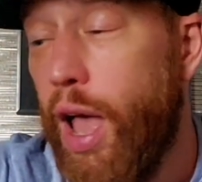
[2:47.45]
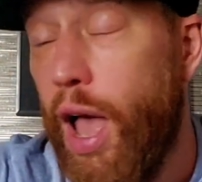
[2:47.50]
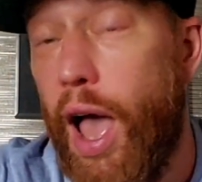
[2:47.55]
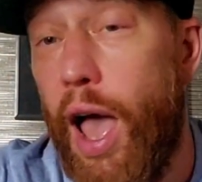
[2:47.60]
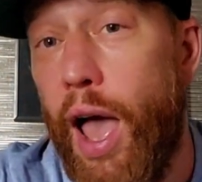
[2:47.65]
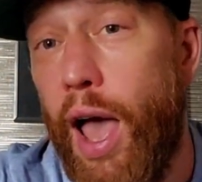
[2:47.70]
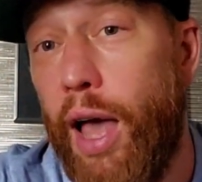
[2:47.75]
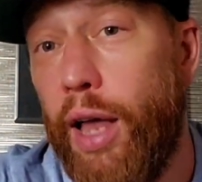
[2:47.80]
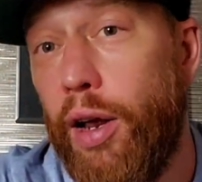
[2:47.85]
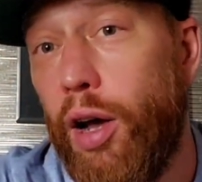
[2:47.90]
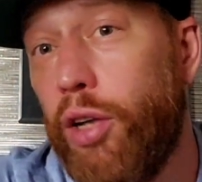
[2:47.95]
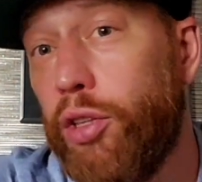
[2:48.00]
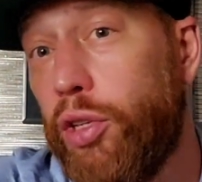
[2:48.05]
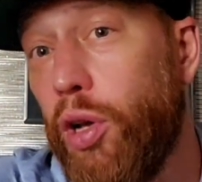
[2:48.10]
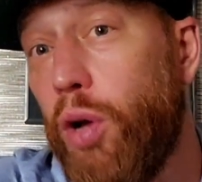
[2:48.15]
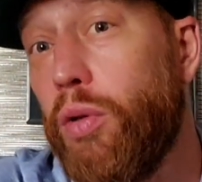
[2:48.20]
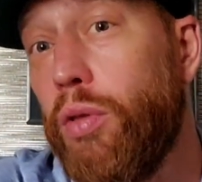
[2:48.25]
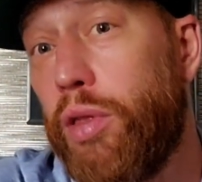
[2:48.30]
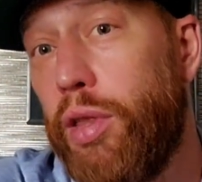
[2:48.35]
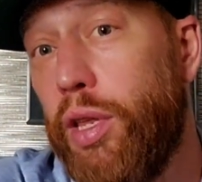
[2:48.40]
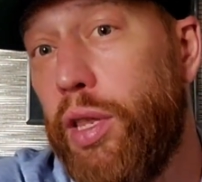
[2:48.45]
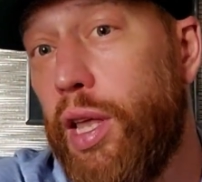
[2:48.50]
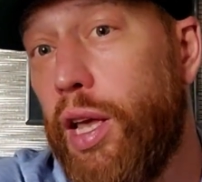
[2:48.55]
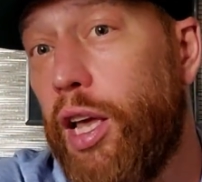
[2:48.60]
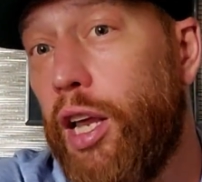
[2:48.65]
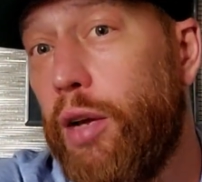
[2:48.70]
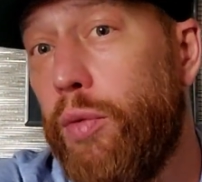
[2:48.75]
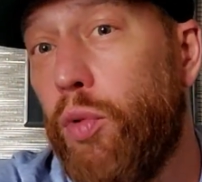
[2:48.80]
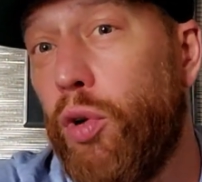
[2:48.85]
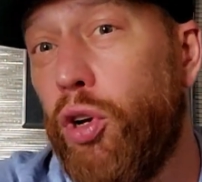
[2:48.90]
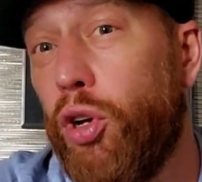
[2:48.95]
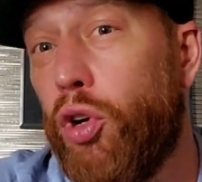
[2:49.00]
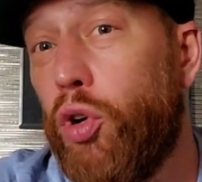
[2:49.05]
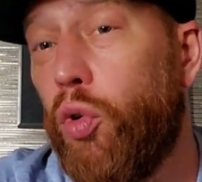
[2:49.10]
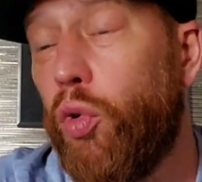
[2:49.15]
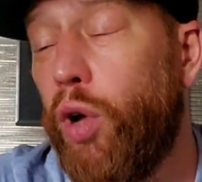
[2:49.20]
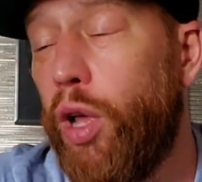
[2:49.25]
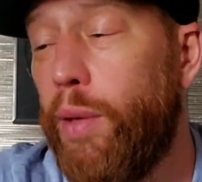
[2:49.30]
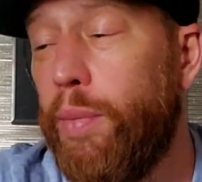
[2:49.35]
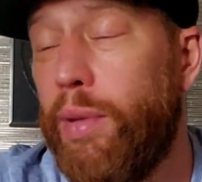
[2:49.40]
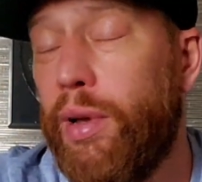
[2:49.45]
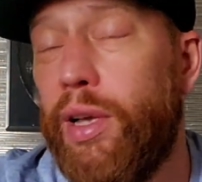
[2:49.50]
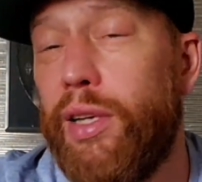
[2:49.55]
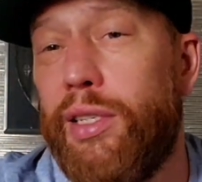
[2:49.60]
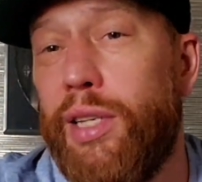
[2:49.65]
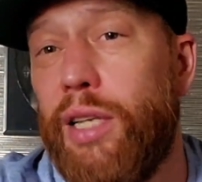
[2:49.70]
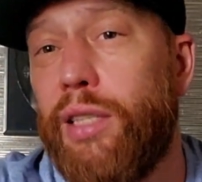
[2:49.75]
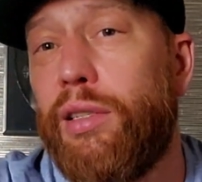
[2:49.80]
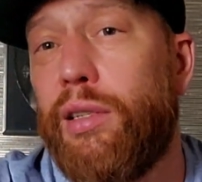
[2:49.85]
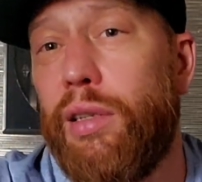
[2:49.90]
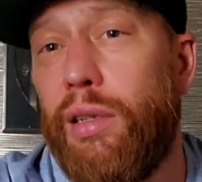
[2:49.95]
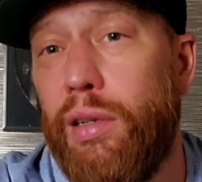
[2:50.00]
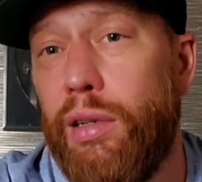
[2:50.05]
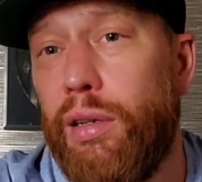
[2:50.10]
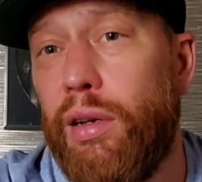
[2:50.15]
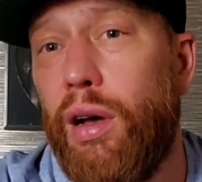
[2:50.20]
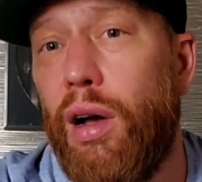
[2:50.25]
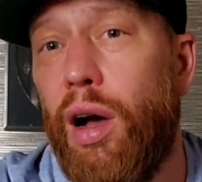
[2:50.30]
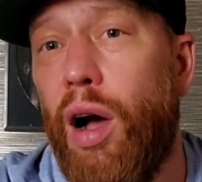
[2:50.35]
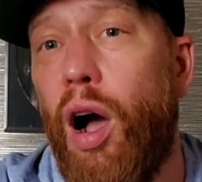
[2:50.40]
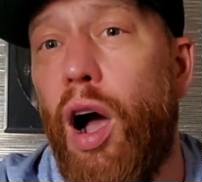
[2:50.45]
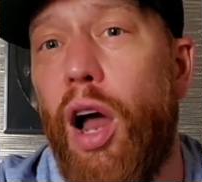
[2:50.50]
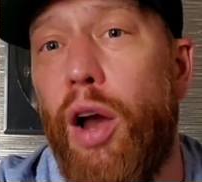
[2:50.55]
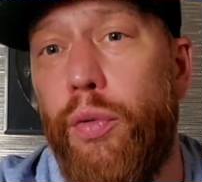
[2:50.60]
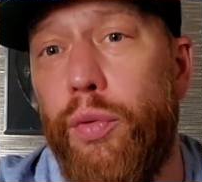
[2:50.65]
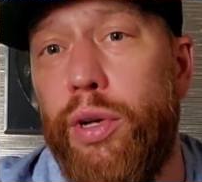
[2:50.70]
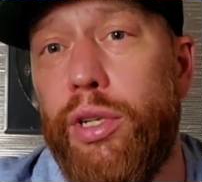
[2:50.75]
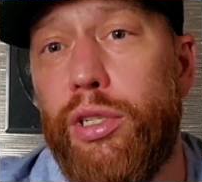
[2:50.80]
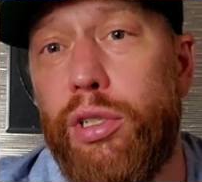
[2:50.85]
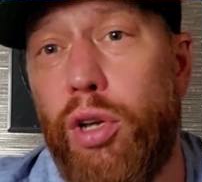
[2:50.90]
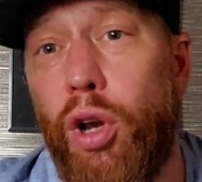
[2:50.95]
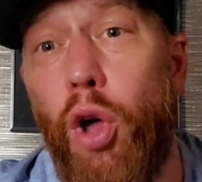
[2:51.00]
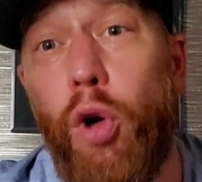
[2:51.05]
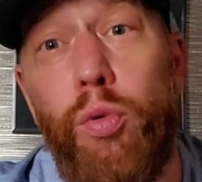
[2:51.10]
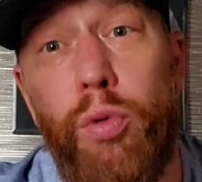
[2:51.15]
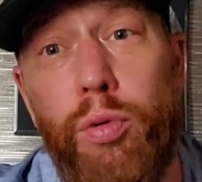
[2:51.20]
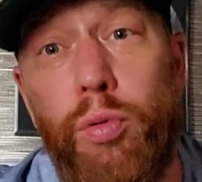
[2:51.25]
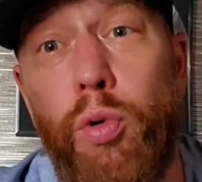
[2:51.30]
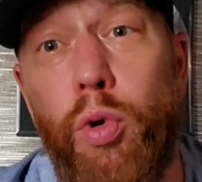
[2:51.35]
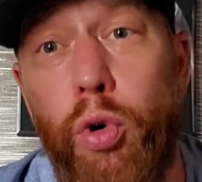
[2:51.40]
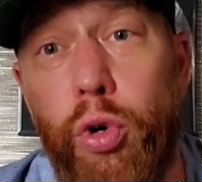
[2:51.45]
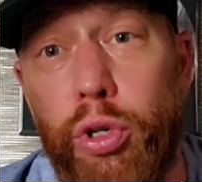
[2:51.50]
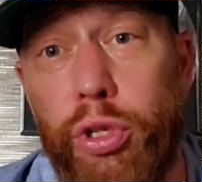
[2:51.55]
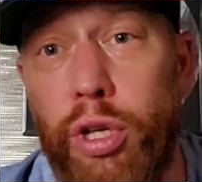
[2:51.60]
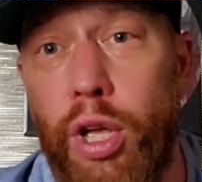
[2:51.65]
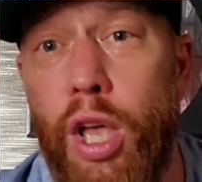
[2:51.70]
And I don't think they're going to want to call him because that's a high risk, low reward.